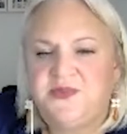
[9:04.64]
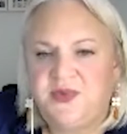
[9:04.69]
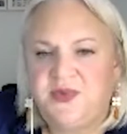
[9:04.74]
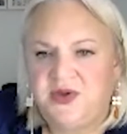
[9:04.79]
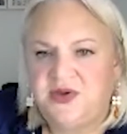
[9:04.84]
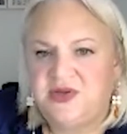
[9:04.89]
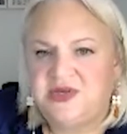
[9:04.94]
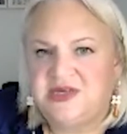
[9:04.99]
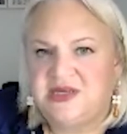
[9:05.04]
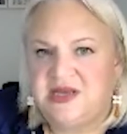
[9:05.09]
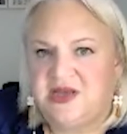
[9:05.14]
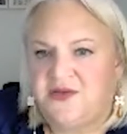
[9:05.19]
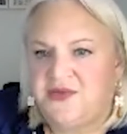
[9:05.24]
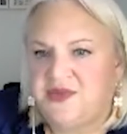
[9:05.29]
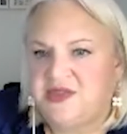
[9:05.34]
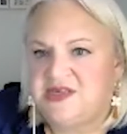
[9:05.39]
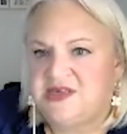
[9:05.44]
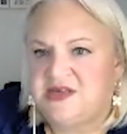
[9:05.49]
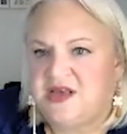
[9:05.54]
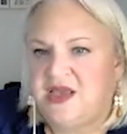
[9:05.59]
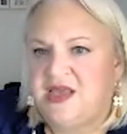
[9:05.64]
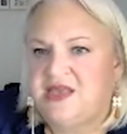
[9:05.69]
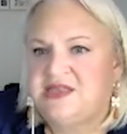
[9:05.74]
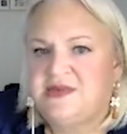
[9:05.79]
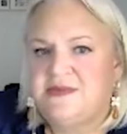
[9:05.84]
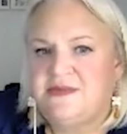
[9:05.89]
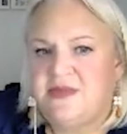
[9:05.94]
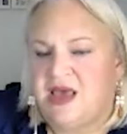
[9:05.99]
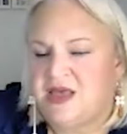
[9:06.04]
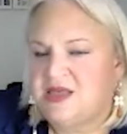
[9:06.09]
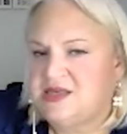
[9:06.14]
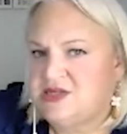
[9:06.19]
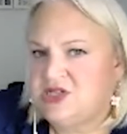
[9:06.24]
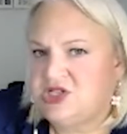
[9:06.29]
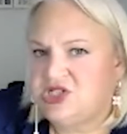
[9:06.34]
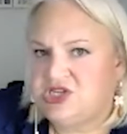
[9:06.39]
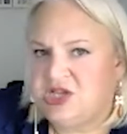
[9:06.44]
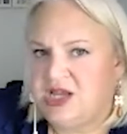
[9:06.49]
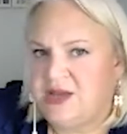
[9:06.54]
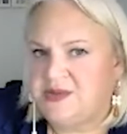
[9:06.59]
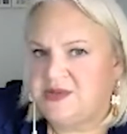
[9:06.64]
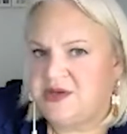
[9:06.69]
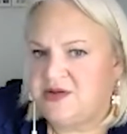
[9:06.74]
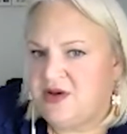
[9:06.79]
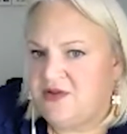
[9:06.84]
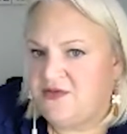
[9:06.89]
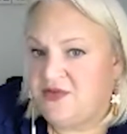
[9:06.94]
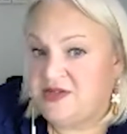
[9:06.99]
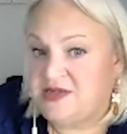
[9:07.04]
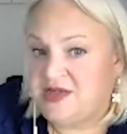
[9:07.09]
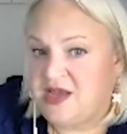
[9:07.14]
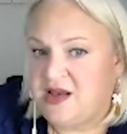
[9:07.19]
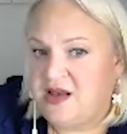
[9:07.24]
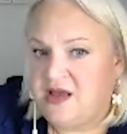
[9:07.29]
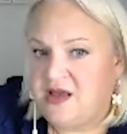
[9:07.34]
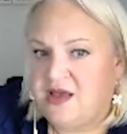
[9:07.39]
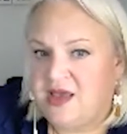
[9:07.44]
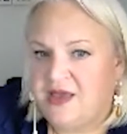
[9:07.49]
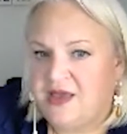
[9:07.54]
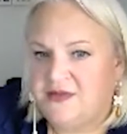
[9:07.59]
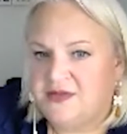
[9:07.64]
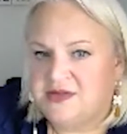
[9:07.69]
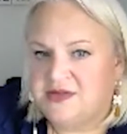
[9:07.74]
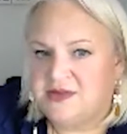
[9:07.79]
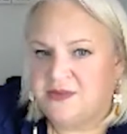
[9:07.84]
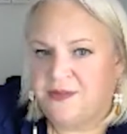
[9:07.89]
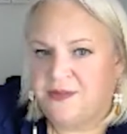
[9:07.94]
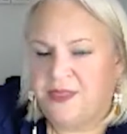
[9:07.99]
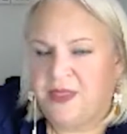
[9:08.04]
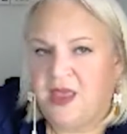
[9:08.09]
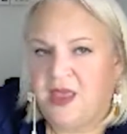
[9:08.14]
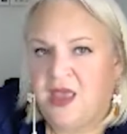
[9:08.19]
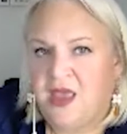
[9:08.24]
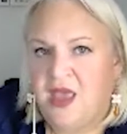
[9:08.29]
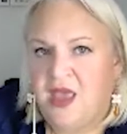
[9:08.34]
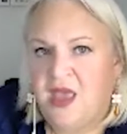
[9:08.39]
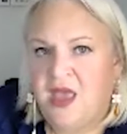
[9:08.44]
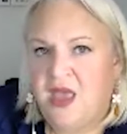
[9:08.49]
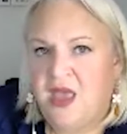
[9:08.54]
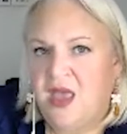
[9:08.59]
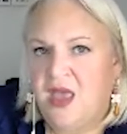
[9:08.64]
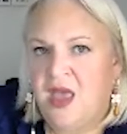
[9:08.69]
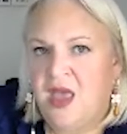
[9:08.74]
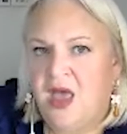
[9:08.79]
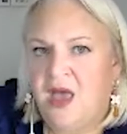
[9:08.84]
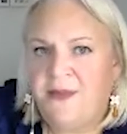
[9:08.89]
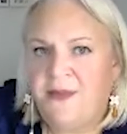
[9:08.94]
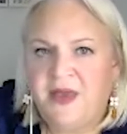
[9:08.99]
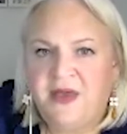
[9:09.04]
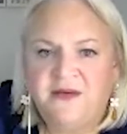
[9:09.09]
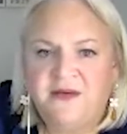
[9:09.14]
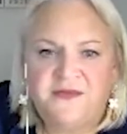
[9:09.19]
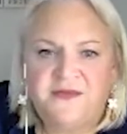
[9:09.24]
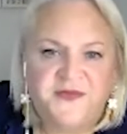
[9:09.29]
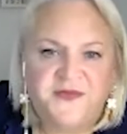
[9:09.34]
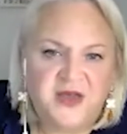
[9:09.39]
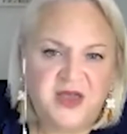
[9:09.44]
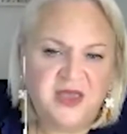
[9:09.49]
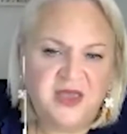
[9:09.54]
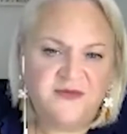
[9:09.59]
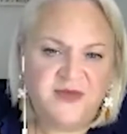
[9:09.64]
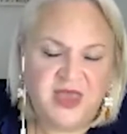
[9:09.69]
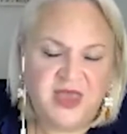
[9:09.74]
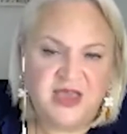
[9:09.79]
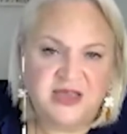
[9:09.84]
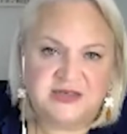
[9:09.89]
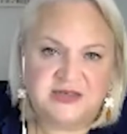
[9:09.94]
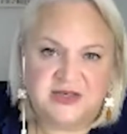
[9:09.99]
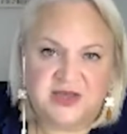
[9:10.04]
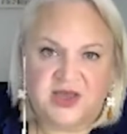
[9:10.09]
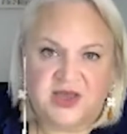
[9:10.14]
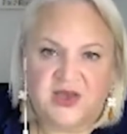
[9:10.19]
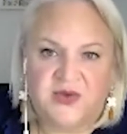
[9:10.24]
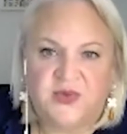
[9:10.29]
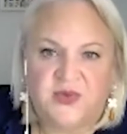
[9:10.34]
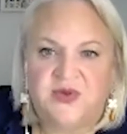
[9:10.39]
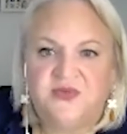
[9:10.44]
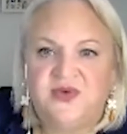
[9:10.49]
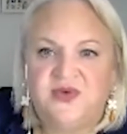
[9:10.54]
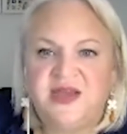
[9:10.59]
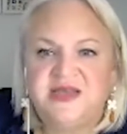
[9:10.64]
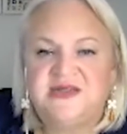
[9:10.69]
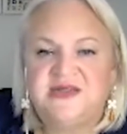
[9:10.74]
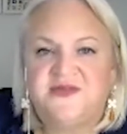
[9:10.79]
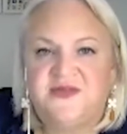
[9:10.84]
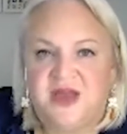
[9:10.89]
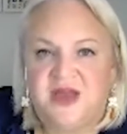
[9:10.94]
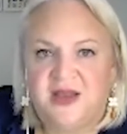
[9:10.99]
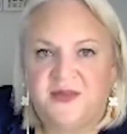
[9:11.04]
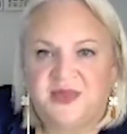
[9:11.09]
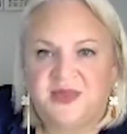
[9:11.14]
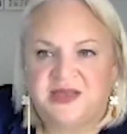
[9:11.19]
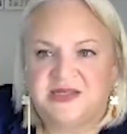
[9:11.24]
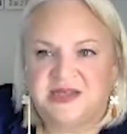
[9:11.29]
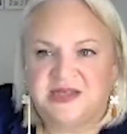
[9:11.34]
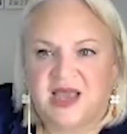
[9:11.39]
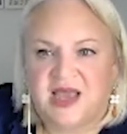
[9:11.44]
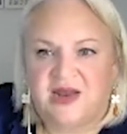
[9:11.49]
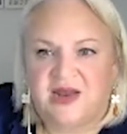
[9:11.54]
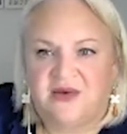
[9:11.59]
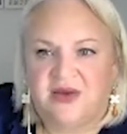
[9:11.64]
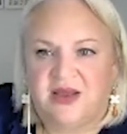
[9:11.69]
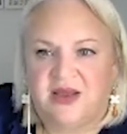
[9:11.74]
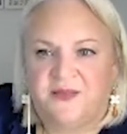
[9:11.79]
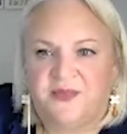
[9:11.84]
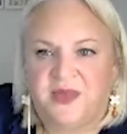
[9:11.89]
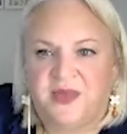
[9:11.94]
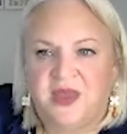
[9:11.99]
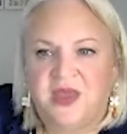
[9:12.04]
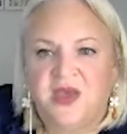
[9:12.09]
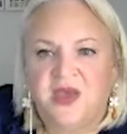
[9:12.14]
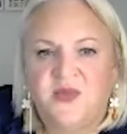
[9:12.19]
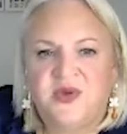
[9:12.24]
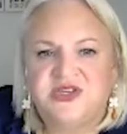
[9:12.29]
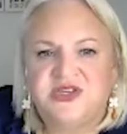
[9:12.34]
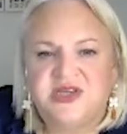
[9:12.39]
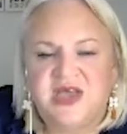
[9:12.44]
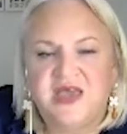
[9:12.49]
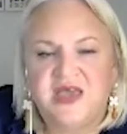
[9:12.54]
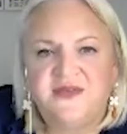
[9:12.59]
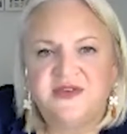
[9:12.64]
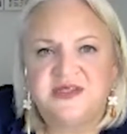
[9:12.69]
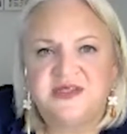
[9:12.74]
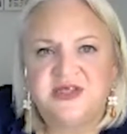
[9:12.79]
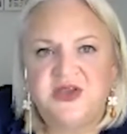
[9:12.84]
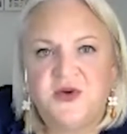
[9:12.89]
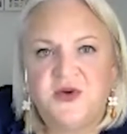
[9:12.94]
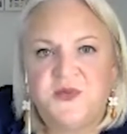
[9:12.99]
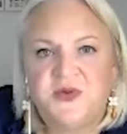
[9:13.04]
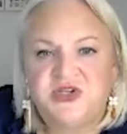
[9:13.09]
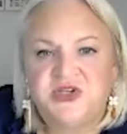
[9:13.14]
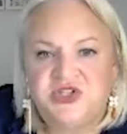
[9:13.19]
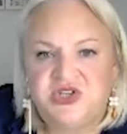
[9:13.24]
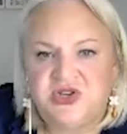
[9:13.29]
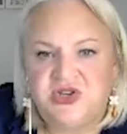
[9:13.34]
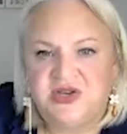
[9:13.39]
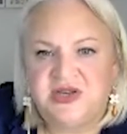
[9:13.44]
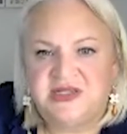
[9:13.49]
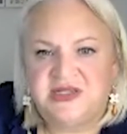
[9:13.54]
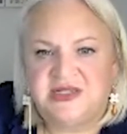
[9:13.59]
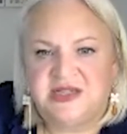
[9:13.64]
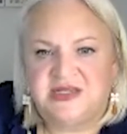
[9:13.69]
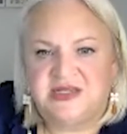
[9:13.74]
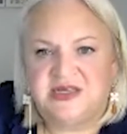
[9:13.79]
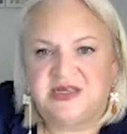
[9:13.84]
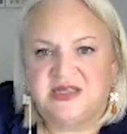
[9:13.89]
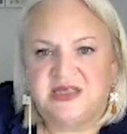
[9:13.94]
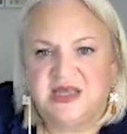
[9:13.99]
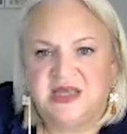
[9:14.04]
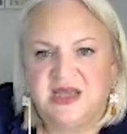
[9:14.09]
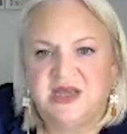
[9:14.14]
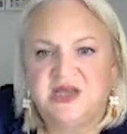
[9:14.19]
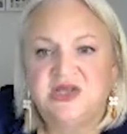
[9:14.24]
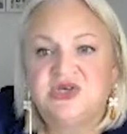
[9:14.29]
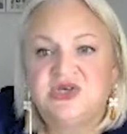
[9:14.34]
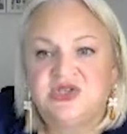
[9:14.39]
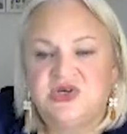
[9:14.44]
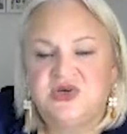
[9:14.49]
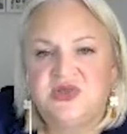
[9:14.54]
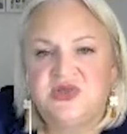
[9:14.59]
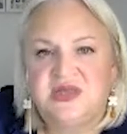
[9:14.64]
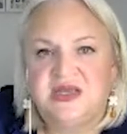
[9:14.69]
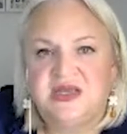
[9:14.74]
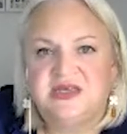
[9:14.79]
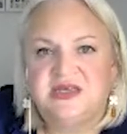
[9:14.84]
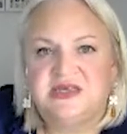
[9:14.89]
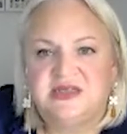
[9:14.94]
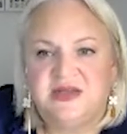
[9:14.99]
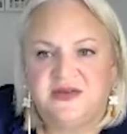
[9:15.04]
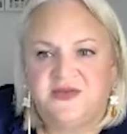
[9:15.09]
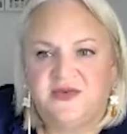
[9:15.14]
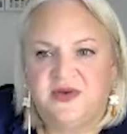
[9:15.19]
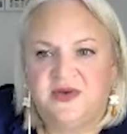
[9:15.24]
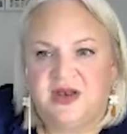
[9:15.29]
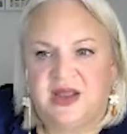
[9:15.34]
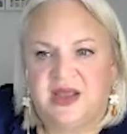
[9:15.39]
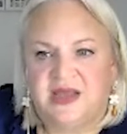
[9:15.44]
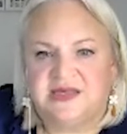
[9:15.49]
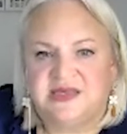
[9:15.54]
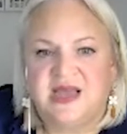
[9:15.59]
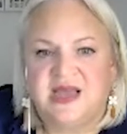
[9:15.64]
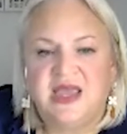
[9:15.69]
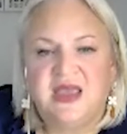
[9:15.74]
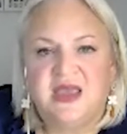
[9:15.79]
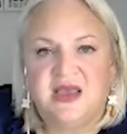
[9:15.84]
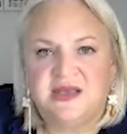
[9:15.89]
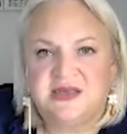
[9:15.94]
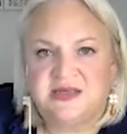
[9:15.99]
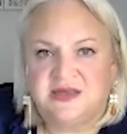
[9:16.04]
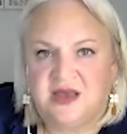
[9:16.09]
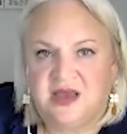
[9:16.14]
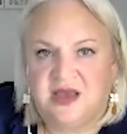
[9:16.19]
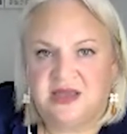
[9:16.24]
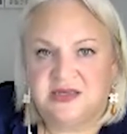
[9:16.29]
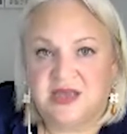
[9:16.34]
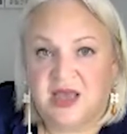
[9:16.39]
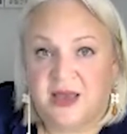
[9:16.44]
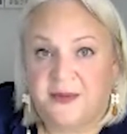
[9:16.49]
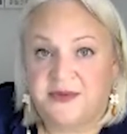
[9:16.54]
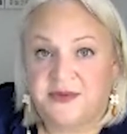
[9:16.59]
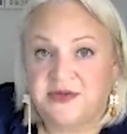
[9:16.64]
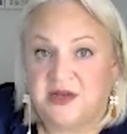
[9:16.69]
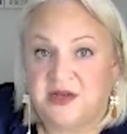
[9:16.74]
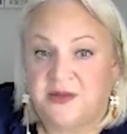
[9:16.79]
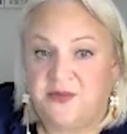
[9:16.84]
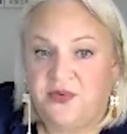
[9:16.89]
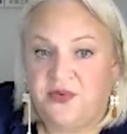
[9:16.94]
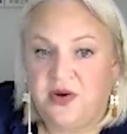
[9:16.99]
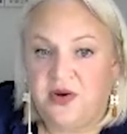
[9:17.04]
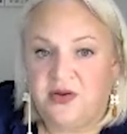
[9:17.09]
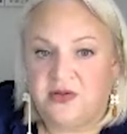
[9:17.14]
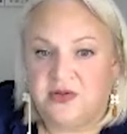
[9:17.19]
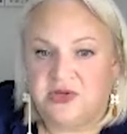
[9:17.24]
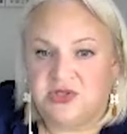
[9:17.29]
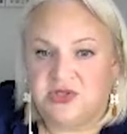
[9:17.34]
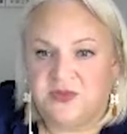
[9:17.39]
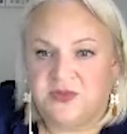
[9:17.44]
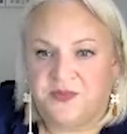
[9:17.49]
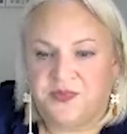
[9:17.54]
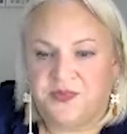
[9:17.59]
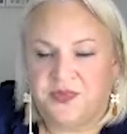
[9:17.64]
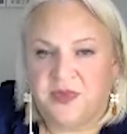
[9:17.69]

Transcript: beauty of the science and maths that shapes our everyday lives. About 5 years ago, we redeveloped this gallery, which gave us the opportunity to think and do things differently, taking a science capital approach.